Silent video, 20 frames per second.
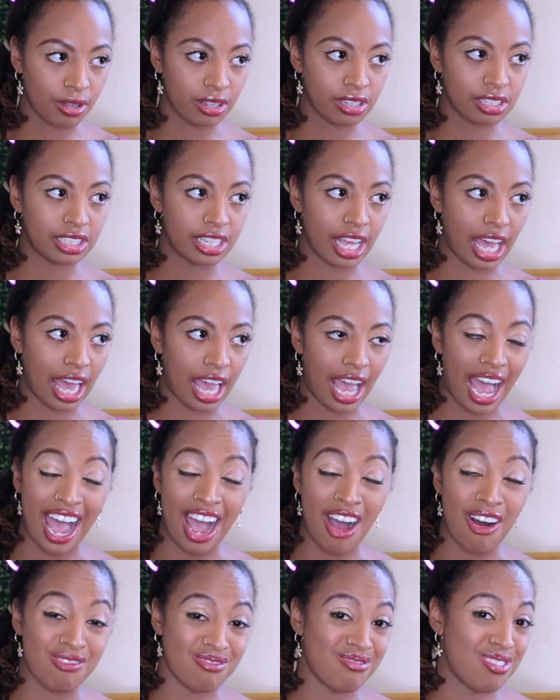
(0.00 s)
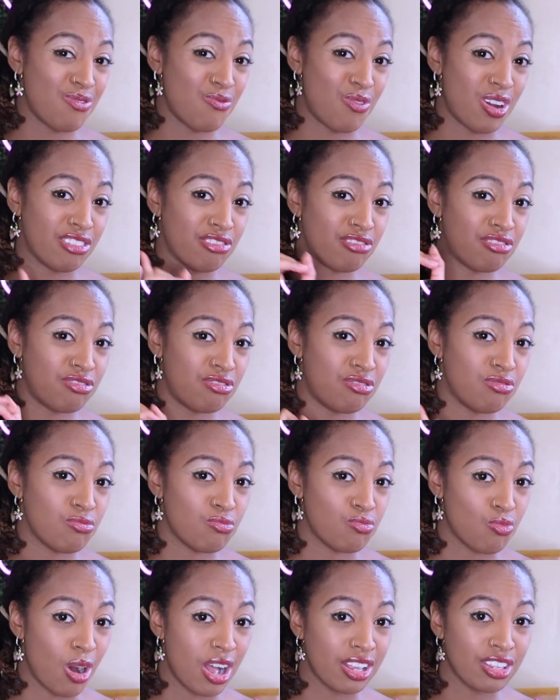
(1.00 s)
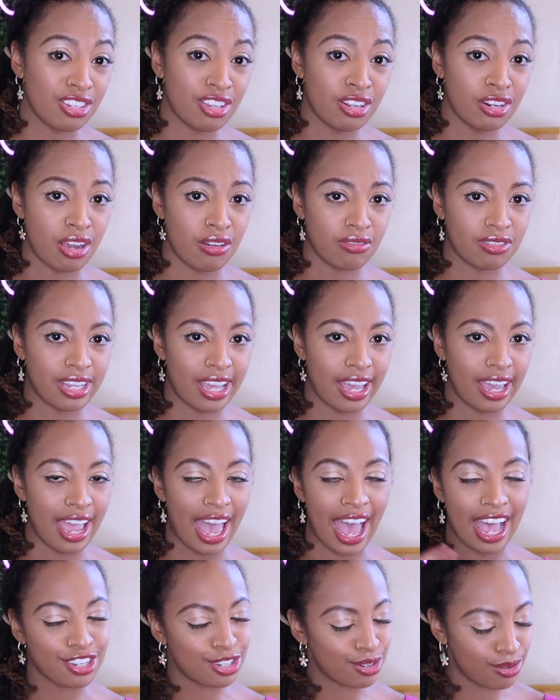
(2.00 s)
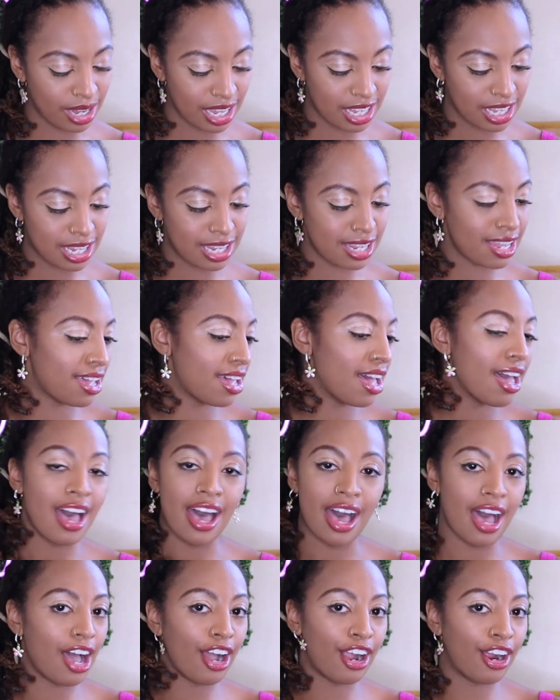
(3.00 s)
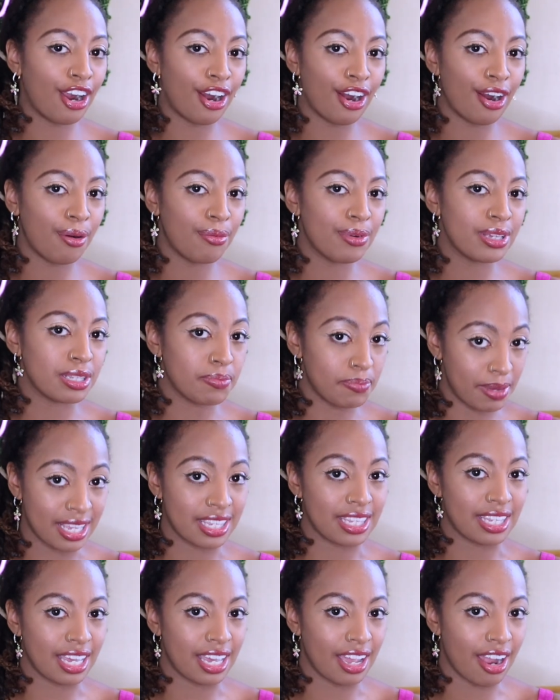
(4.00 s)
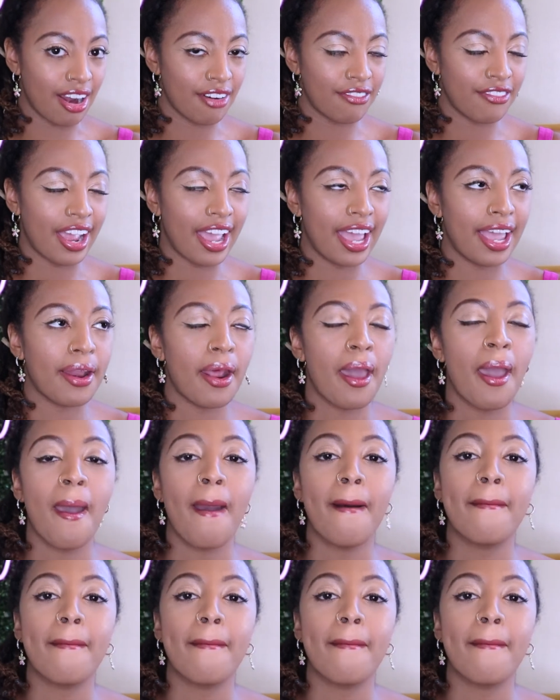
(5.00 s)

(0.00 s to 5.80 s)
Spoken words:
will say I only went to one cenote. As you can see, a girl was busy, alright?